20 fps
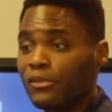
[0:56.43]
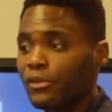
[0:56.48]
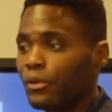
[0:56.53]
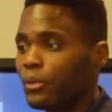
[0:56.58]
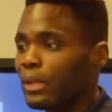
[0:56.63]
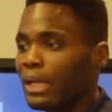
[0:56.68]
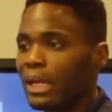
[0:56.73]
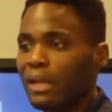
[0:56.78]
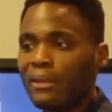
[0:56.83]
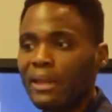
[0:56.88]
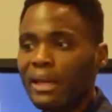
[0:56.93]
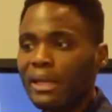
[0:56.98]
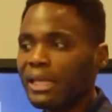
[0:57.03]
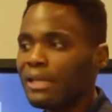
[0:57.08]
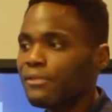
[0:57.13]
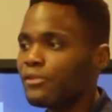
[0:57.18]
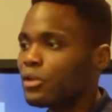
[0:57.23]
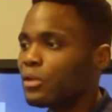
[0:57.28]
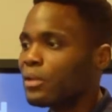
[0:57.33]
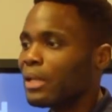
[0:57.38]
So again, that
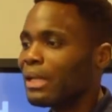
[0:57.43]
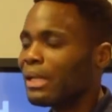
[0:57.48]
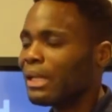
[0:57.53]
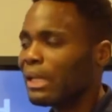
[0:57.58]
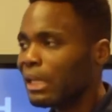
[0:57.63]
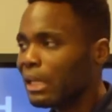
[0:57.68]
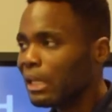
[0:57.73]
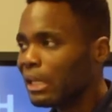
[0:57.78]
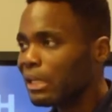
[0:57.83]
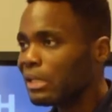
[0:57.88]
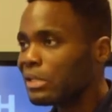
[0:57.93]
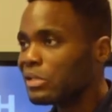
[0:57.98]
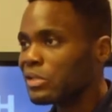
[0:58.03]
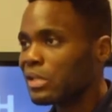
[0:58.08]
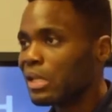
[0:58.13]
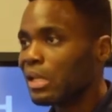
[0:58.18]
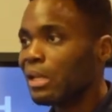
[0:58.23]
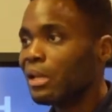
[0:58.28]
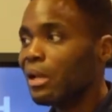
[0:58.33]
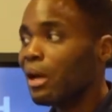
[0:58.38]
gives you that
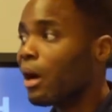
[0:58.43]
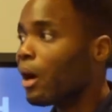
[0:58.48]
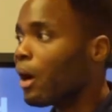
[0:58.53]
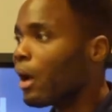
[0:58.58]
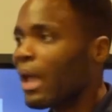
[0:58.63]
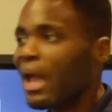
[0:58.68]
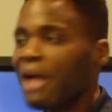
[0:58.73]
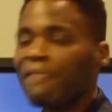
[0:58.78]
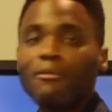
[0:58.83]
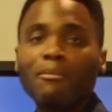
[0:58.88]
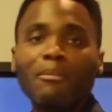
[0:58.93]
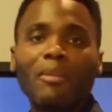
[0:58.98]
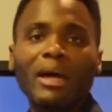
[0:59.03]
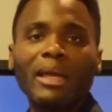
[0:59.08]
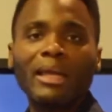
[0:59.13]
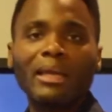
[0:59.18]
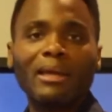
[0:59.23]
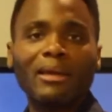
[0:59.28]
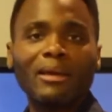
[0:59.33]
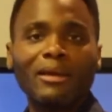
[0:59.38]
easy "I have a
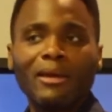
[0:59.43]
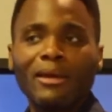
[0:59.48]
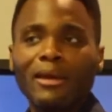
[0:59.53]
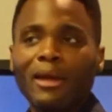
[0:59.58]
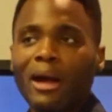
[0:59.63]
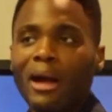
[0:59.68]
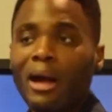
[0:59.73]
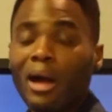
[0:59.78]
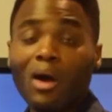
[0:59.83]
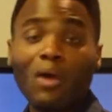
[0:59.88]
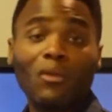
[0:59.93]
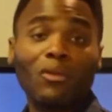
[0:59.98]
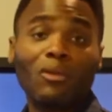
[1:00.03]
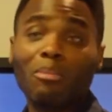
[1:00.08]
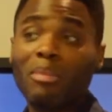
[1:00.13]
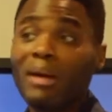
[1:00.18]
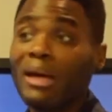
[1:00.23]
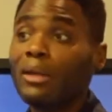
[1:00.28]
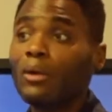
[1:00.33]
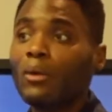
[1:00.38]
mic" on
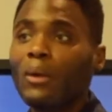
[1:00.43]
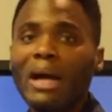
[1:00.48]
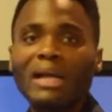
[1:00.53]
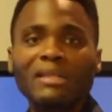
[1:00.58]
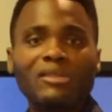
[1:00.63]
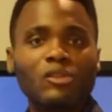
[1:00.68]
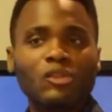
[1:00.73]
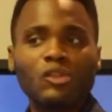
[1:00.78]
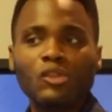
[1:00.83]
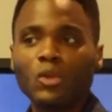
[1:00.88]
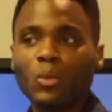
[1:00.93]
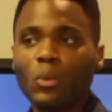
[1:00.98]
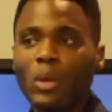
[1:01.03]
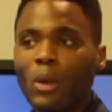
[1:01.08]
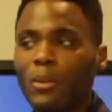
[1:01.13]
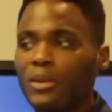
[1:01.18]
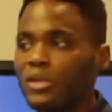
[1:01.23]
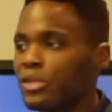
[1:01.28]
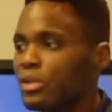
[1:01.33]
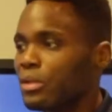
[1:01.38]
the panel attitude,
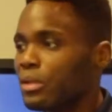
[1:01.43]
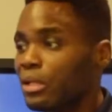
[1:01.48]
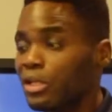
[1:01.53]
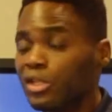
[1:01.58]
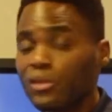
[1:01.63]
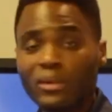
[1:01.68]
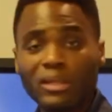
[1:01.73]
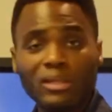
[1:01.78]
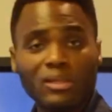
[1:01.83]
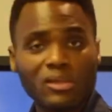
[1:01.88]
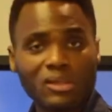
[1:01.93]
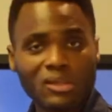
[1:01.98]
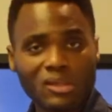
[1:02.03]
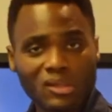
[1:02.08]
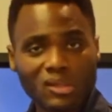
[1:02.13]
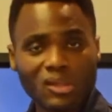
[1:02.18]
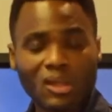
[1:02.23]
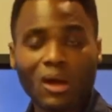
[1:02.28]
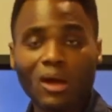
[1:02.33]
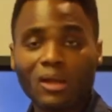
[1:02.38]
where you can literally
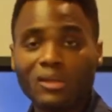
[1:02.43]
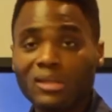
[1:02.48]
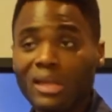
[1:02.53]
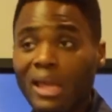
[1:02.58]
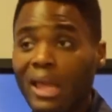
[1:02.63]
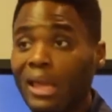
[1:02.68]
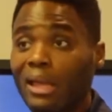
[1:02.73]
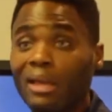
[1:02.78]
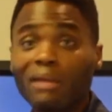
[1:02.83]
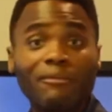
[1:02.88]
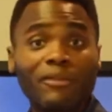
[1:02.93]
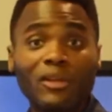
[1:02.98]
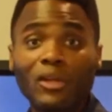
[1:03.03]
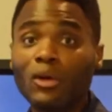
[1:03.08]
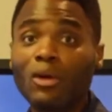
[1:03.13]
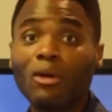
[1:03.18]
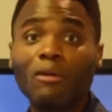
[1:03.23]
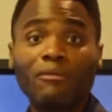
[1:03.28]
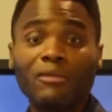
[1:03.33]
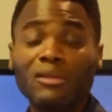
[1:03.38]
just start a video
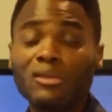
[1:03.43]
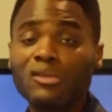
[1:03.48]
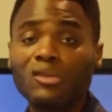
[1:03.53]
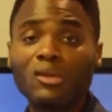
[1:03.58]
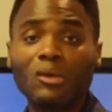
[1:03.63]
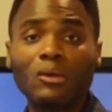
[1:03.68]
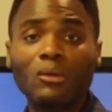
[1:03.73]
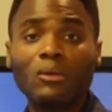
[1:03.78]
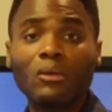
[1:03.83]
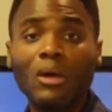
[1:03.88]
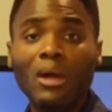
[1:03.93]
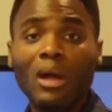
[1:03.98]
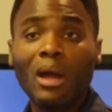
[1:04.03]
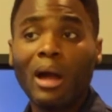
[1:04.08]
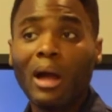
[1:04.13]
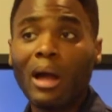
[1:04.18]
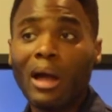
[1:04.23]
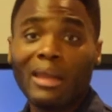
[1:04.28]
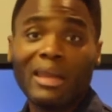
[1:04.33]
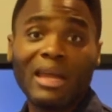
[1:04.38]
conference call
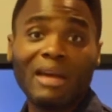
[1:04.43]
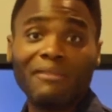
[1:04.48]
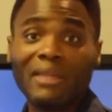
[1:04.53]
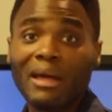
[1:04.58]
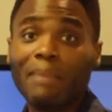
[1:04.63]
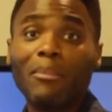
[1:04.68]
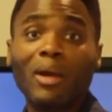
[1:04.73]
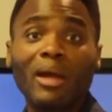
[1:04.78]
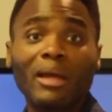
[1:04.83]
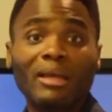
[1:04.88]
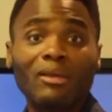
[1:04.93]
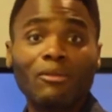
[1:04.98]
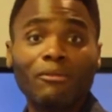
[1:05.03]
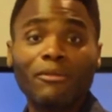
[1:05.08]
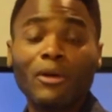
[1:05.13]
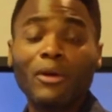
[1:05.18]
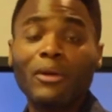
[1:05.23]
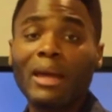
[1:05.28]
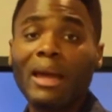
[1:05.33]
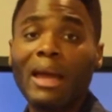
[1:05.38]
and have that
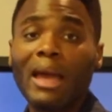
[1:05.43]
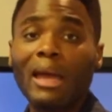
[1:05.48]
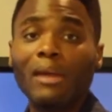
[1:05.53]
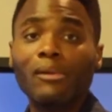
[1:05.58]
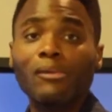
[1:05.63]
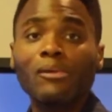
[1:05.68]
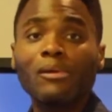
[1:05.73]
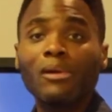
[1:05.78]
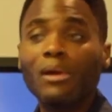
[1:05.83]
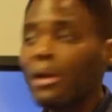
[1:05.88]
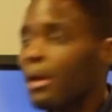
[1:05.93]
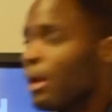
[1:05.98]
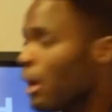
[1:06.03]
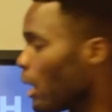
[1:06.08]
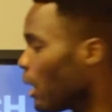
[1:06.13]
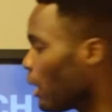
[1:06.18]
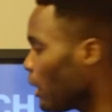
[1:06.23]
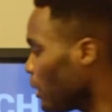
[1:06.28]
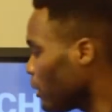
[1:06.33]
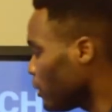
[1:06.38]
microphone at hand.
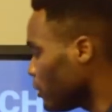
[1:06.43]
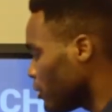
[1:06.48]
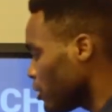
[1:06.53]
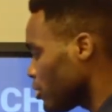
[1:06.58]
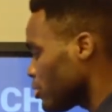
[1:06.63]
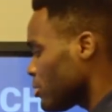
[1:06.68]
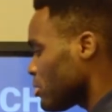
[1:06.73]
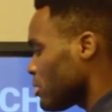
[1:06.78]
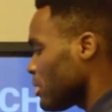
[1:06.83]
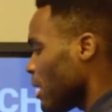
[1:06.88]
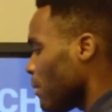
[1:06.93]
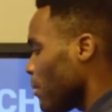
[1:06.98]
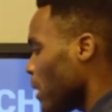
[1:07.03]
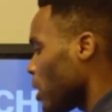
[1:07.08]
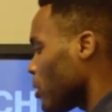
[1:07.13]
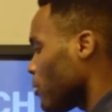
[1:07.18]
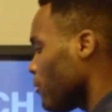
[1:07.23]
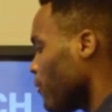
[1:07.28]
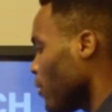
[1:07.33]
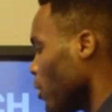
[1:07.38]
In addition to that
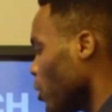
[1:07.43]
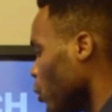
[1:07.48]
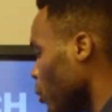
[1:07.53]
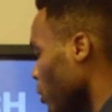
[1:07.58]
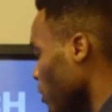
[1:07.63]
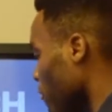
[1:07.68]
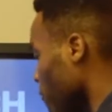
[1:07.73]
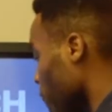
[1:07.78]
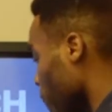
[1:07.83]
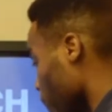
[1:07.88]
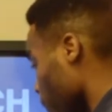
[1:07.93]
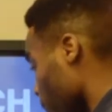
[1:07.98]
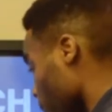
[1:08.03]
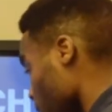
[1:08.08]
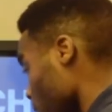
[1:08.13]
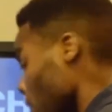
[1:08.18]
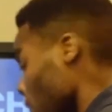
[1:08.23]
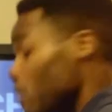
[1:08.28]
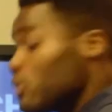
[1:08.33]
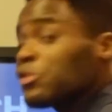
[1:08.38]
microphone, we
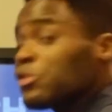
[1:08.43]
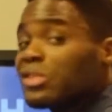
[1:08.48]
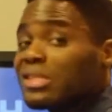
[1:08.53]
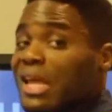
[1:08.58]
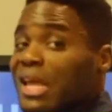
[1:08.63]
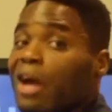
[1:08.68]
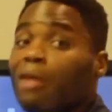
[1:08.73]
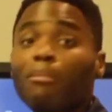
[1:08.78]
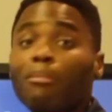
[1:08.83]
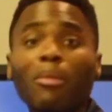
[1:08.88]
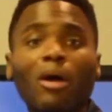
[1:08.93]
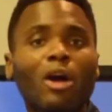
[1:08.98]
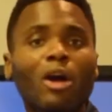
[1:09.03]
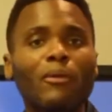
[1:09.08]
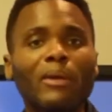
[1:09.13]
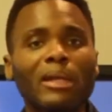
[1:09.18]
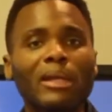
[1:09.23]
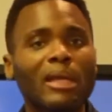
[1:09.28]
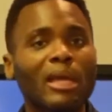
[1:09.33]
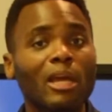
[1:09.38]
fit a soundbar
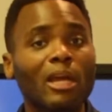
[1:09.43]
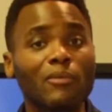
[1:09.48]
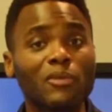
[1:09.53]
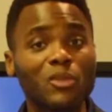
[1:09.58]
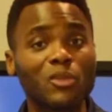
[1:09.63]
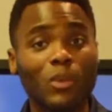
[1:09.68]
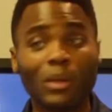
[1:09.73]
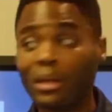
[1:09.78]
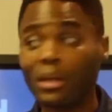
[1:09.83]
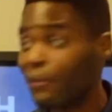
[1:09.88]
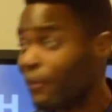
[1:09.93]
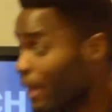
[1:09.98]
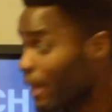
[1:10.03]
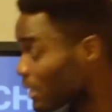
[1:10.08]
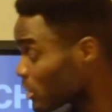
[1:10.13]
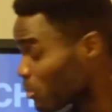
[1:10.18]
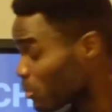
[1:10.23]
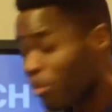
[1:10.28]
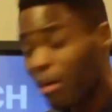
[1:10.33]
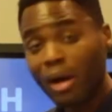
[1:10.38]
in here as well, and
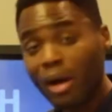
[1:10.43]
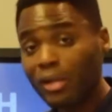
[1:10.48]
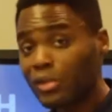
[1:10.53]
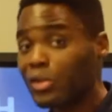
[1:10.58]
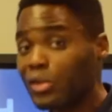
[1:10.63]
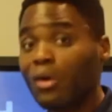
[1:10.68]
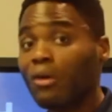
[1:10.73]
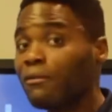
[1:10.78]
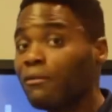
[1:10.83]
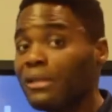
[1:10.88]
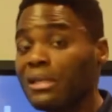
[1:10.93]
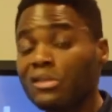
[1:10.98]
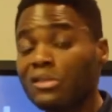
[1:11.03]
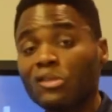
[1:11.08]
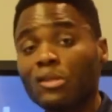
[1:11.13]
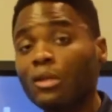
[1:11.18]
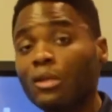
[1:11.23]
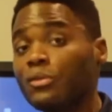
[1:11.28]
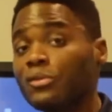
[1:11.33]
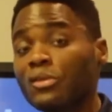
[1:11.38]
that's part of the
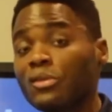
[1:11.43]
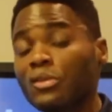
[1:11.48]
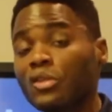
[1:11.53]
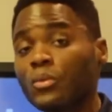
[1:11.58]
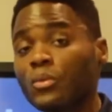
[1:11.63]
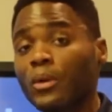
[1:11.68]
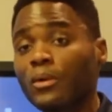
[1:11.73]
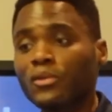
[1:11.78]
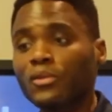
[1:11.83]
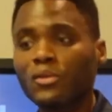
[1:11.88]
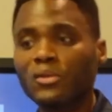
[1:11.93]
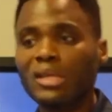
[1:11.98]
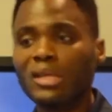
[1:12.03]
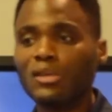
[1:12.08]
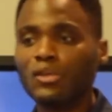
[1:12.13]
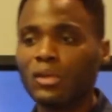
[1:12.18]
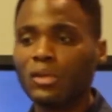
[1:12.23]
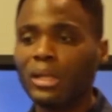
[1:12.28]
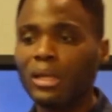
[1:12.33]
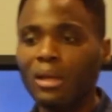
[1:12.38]
solution as well. So
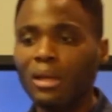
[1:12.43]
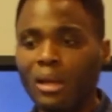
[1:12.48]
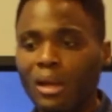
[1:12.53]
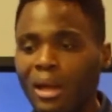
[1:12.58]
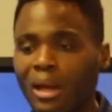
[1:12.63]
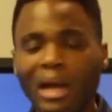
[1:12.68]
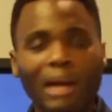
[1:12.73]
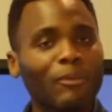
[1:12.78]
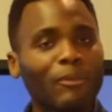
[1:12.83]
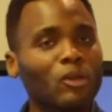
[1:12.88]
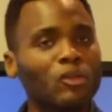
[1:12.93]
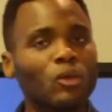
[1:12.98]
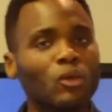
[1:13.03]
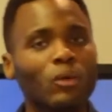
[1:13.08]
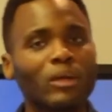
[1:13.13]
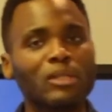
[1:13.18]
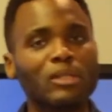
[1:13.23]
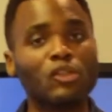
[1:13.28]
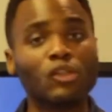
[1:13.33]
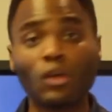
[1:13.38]
essentially, I'm not
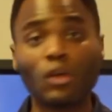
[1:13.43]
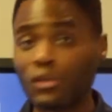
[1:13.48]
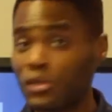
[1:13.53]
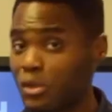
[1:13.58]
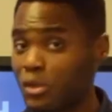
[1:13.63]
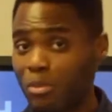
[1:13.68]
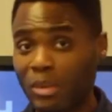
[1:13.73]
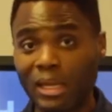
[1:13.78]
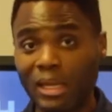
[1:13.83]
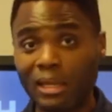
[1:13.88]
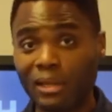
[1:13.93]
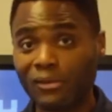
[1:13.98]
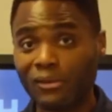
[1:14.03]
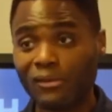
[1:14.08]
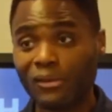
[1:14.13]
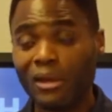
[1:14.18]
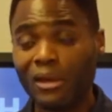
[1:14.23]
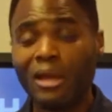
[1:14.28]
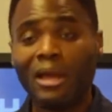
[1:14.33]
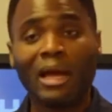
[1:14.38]
talking just
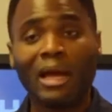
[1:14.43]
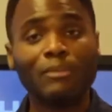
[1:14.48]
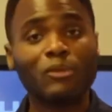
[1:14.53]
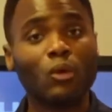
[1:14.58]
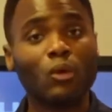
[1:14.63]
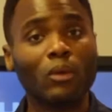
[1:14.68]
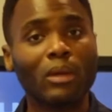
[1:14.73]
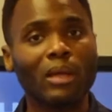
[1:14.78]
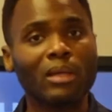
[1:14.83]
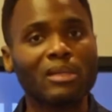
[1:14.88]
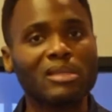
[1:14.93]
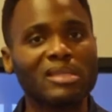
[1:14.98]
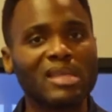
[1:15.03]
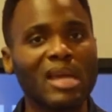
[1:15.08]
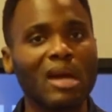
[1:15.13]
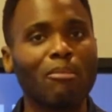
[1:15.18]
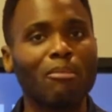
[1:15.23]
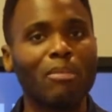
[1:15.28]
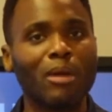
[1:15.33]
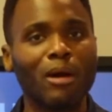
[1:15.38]
speakers, I'm talking a
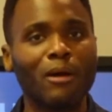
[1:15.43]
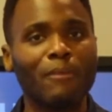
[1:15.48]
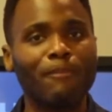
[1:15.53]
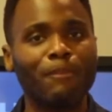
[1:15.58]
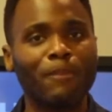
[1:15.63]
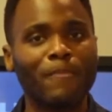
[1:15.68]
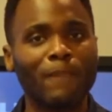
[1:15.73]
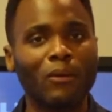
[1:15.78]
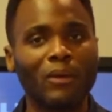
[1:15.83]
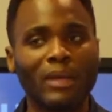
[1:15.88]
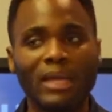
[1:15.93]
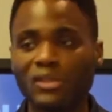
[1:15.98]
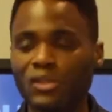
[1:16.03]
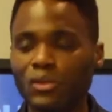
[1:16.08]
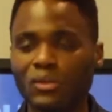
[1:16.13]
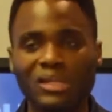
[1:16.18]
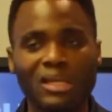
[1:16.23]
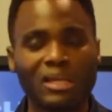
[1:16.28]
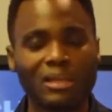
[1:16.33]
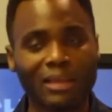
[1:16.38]
soundbar. Okay,
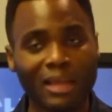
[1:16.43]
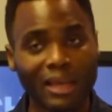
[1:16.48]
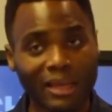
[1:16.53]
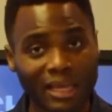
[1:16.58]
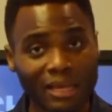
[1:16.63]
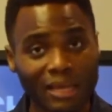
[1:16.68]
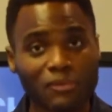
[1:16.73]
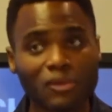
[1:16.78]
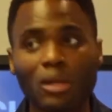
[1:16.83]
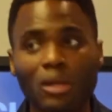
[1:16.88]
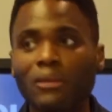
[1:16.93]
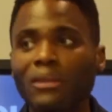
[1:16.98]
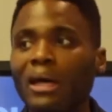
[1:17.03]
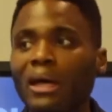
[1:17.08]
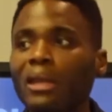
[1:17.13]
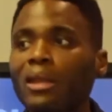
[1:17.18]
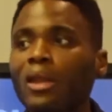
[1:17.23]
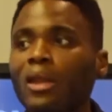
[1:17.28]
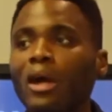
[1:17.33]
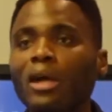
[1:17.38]
so that gives
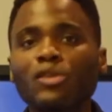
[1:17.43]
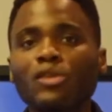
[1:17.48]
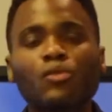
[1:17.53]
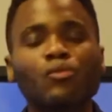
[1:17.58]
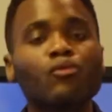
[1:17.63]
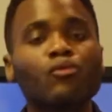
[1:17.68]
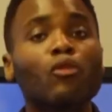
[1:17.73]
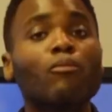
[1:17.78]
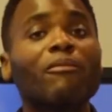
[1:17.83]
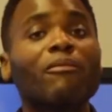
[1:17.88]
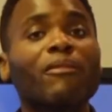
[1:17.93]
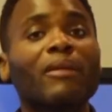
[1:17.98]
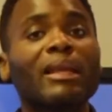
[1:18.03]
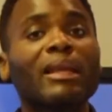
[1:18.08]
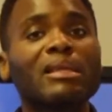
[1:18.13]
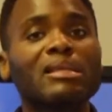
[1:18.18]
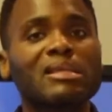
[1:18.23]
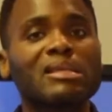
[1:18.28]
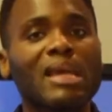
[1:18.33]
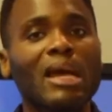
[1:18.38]
a nice
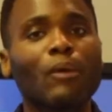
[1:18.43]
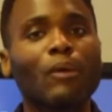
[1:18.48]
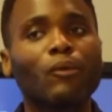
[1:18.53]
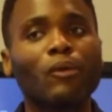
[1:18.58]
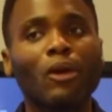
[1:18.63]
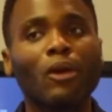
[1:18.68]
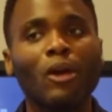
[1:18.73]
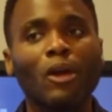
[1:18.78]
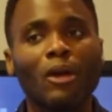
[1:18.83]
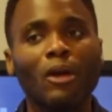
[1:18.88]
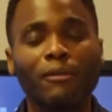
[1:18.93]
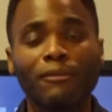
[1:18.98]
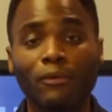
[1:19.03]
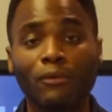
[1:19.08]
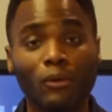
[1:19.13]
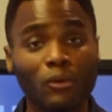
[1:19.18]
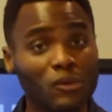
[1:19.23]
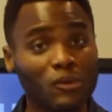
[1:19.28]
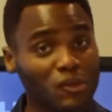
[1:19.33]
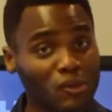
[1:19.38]
room-filling sound
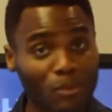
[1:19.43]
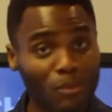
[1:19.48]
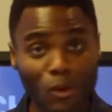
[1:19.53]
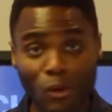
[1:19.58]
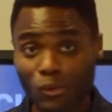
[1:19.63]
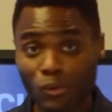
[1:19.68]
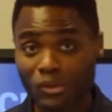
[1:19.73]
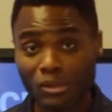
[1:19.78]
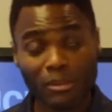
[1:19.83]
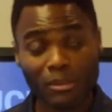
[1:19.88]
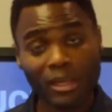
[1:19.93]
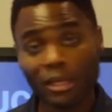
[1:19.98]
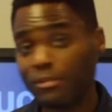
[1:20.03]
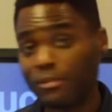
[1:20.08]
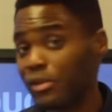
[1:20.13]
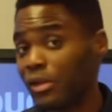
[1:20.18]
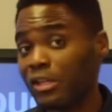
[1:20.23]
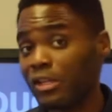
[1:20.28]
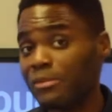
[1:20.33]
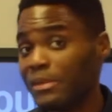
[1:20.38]
for small to
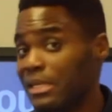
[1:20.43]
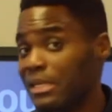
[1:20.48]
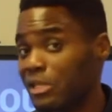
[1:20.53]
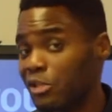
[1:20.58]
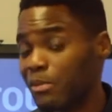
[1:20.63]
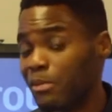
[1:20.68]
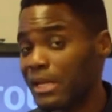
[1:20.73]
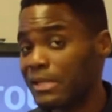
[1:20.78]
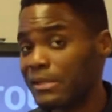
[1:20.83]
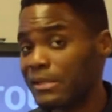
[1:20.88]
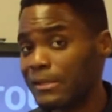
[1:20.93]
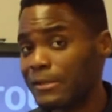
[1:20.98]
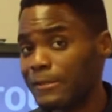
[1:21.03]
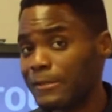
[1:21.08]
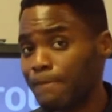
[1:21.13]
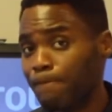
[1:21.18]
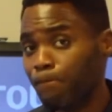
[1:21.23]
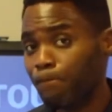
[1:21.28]
medium-sized meeting spaces.